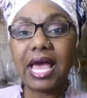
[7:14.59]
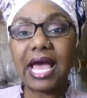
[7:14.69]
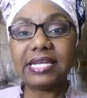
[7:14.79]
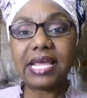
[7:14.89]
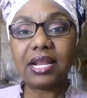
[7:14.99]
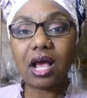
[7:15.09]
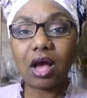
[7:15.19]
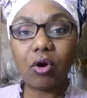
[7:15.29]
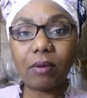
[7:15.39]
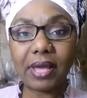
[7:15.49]
And then
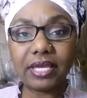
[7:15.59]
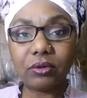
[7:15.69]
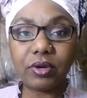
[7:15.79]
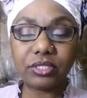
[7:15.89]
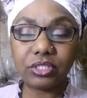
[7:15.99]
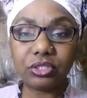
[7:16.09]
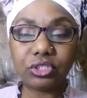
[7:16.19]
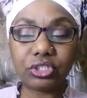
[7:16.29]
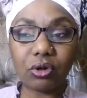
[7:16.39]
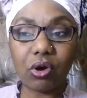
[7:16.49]
how am I going to
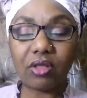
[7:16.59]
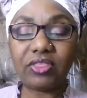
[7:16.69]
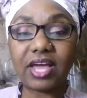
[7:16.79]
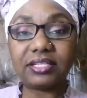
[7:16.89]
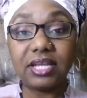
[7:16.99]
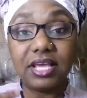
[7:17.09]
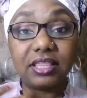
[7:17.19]
ensure that